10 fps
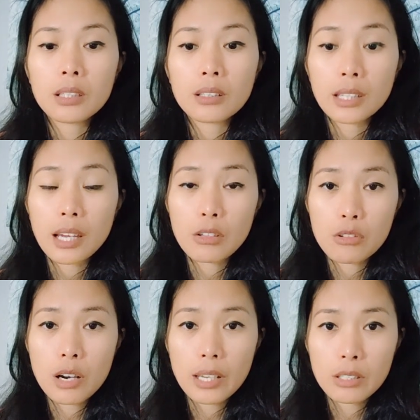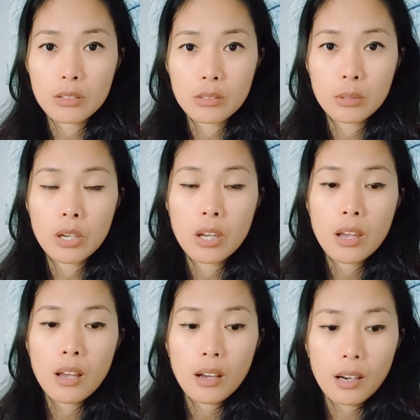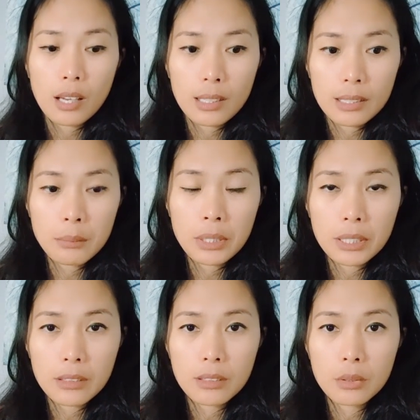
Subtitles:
they are trying to limit